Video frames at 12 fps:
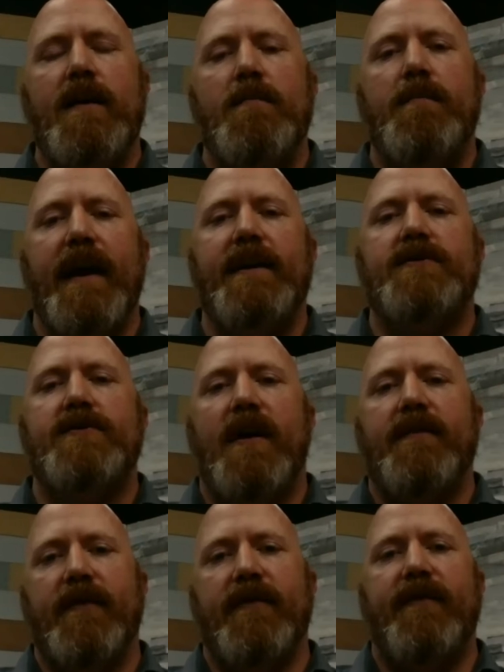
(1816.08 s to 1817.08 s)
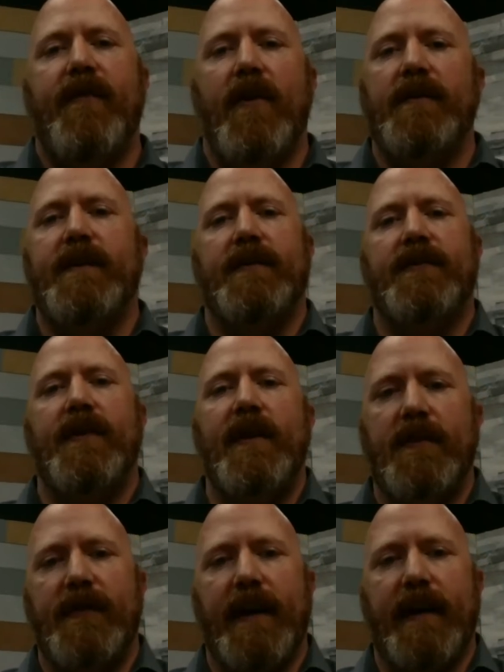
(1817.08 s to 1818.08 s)
based off of faulty
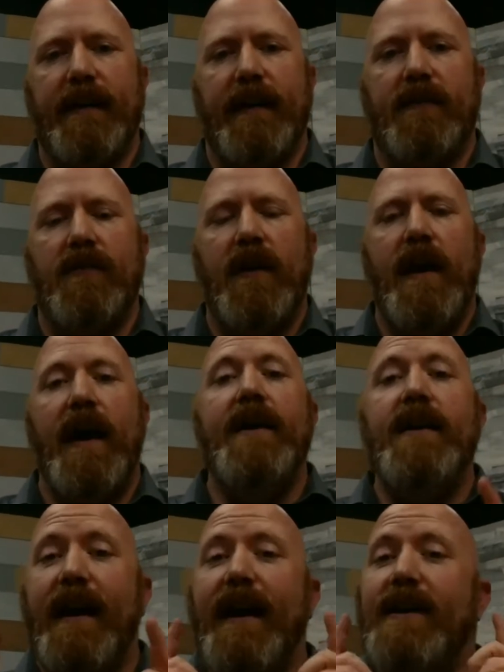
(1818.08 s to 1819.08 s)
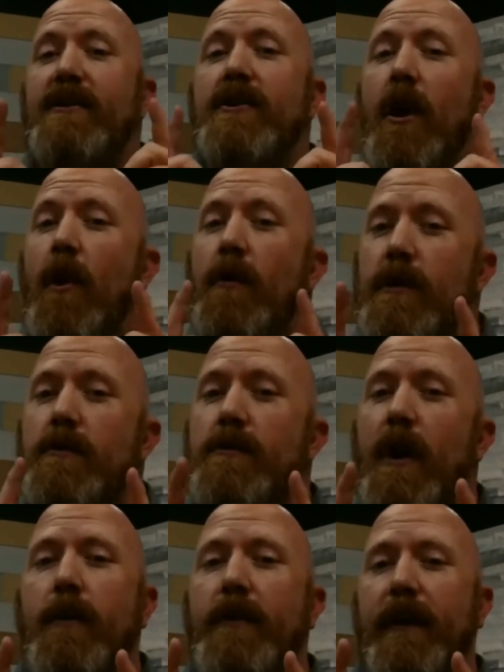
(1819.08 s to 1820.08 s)
sales techniques. And I know you
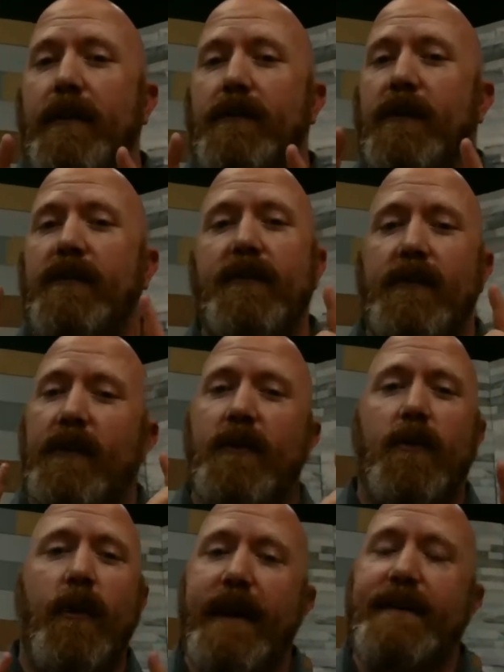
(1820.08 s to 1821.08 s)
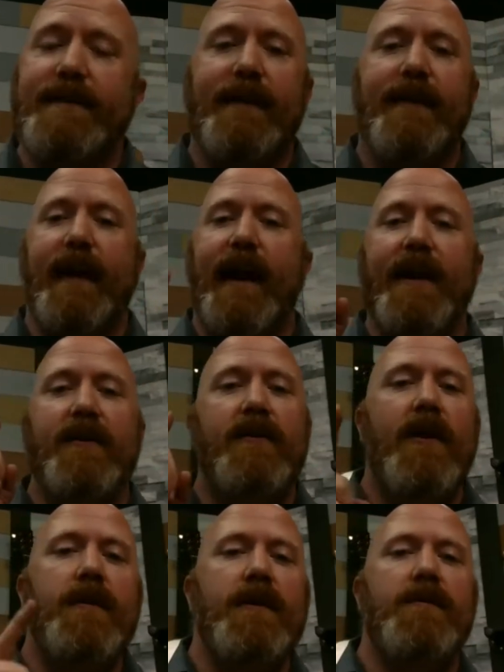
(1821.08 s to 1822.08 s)
know this. This is the crazy thing. I
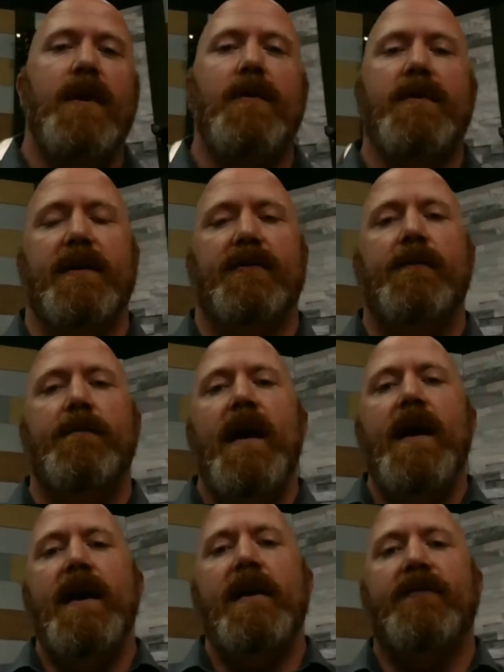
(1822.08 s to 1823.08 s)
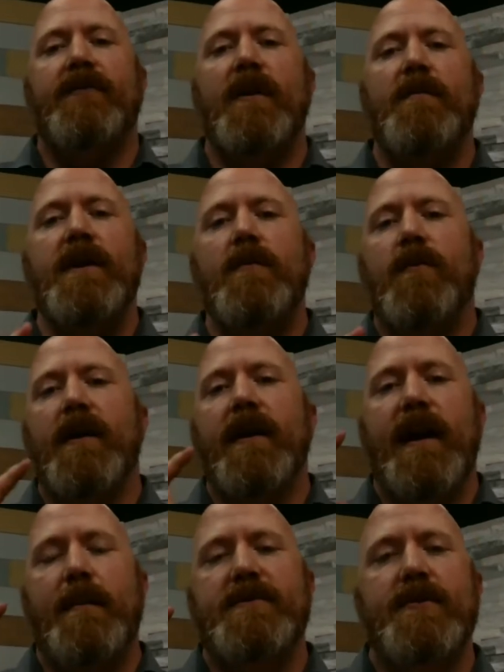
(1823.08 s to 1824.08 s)
know you know this. If somebody were to
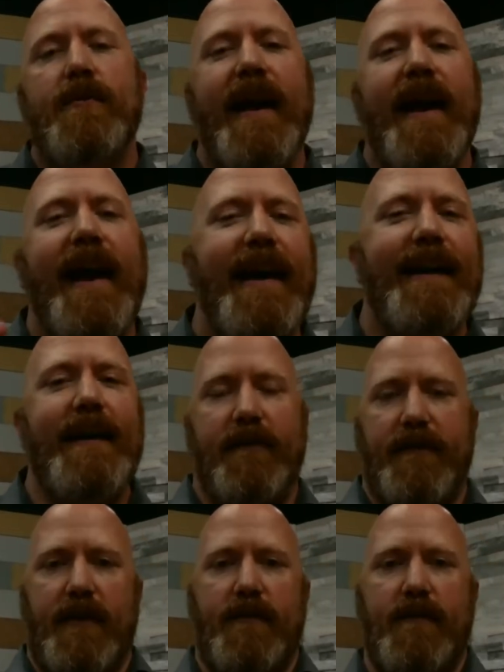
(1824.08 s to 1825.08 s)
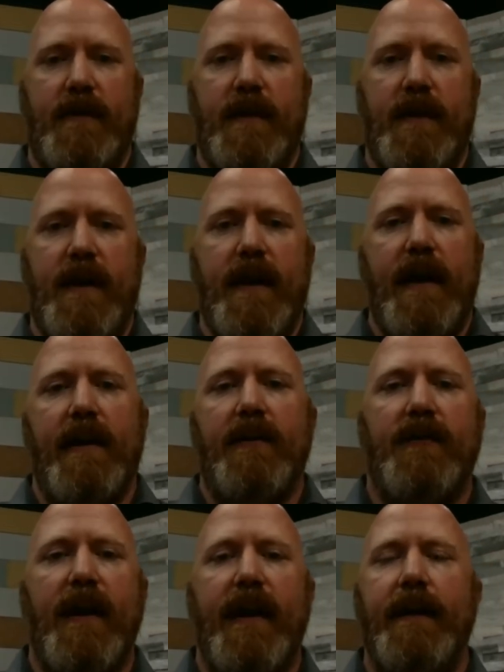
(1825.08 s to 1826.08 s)
come to any of you and
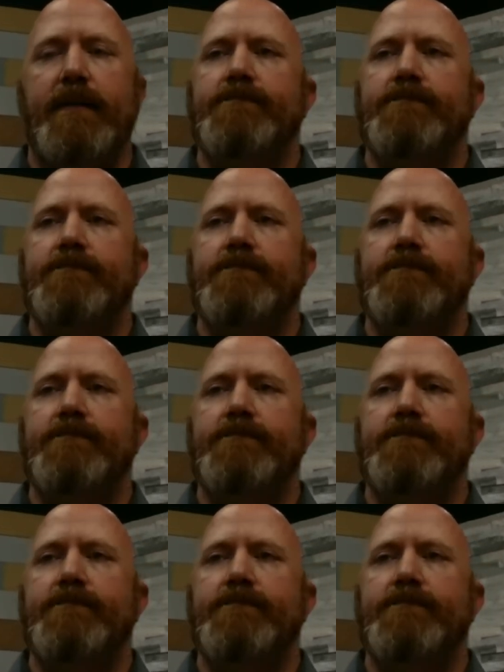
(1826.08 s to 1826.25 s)
say,